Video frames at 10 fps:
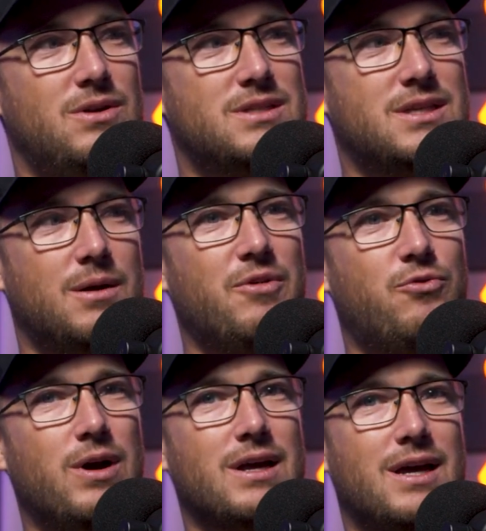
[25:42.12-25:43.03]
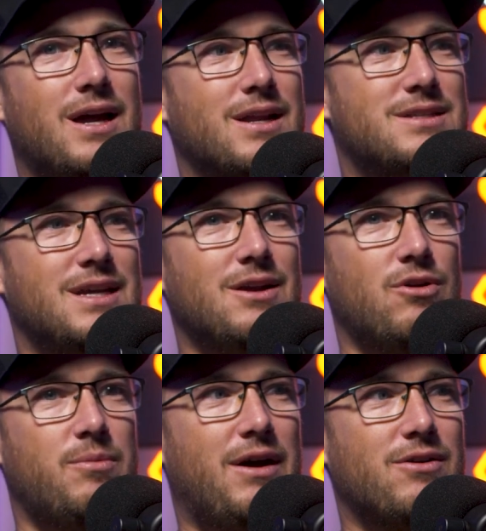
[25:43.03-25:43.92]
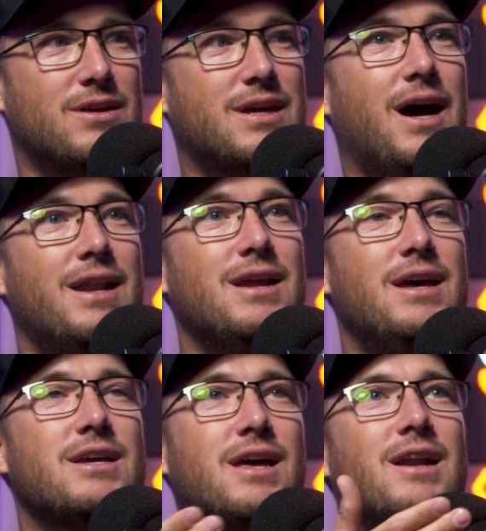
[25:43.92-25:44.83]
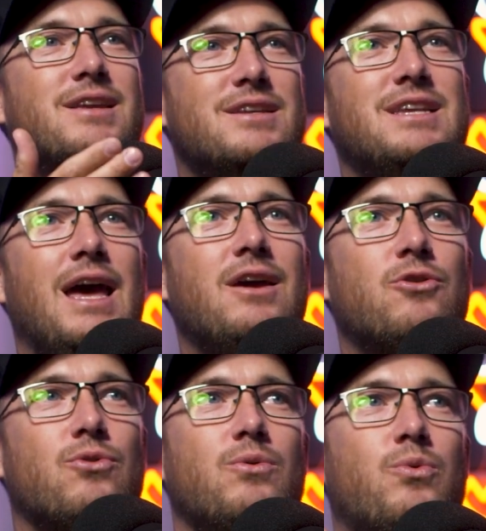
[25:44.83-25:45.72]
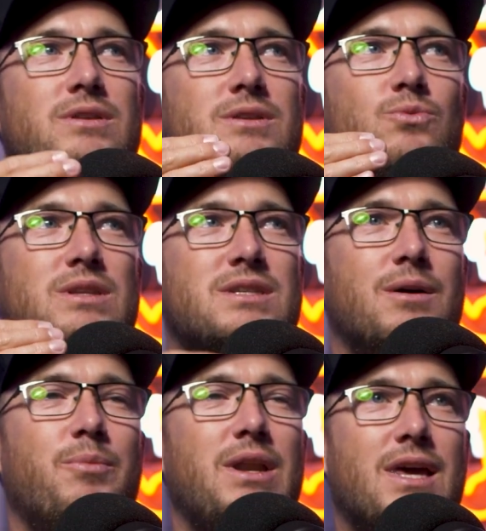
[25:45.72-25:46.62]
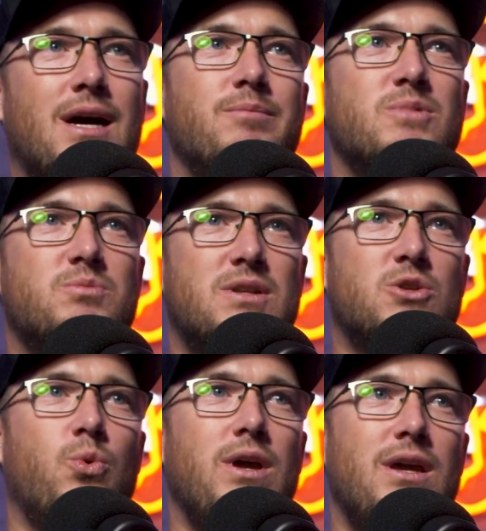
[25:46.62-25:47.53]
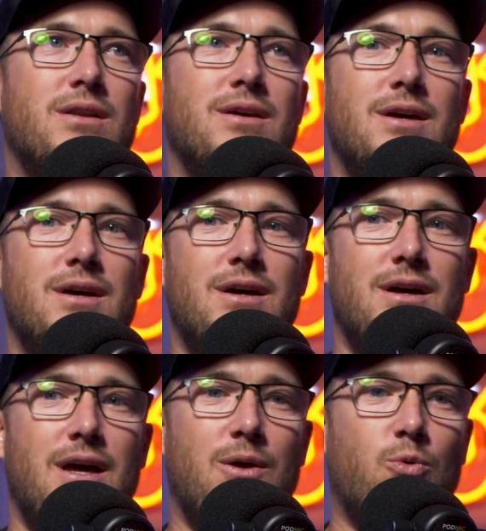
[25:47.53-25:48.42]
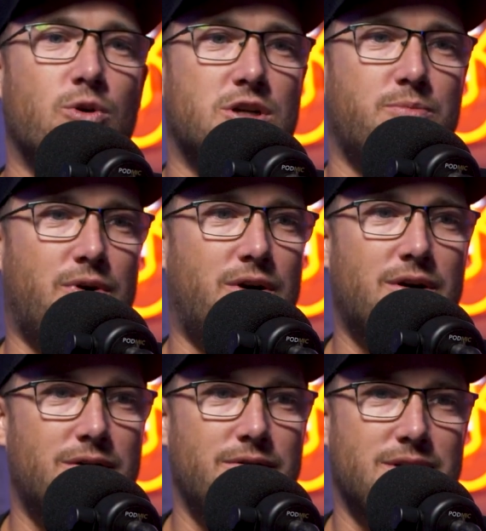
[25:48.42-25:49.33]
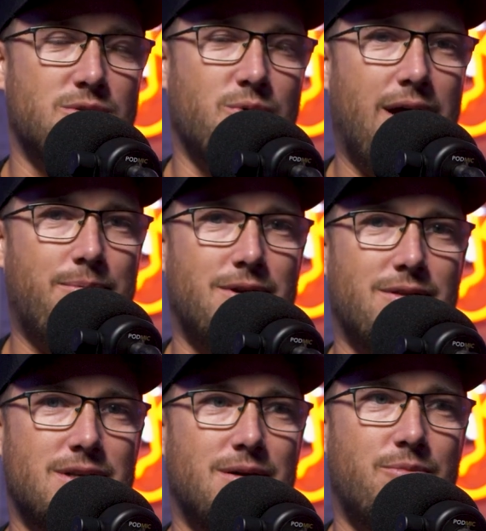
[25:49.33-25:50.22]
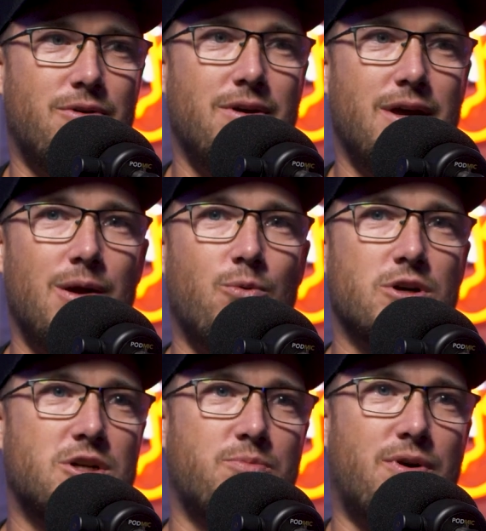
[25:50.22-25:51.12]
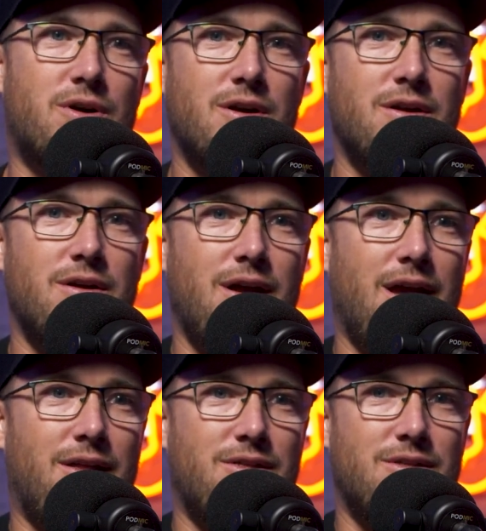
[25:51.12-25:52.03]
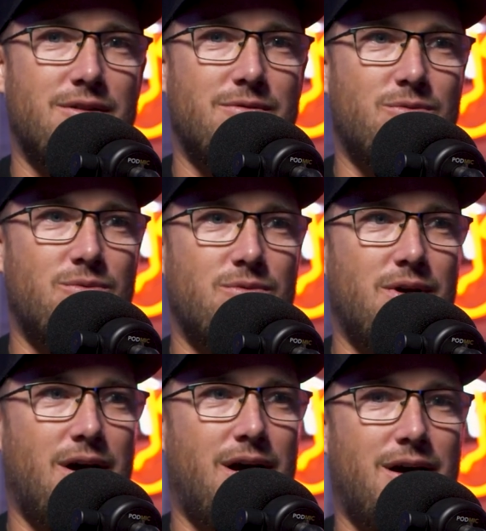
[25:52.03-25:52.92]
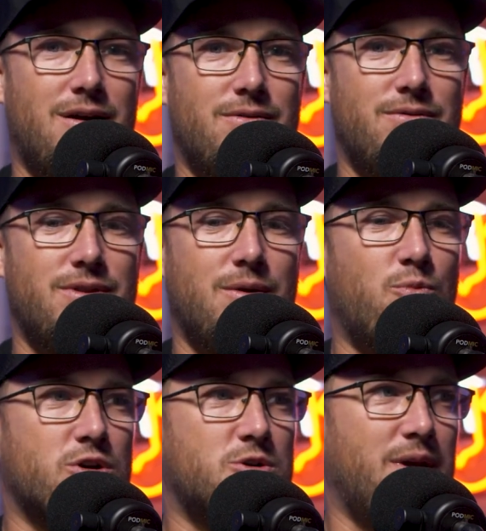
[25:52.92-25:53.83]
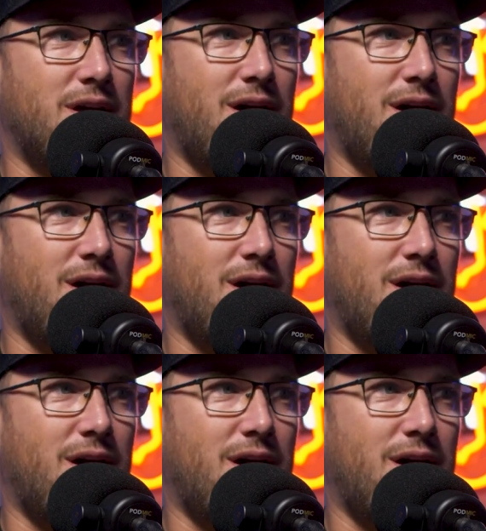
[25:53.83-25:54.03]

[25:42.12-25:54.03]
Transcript: some of what God gets angry about. Yep. God gets angry when somebody comes between a worshiper. This is what happened in the temple, a worshiper and them worshiping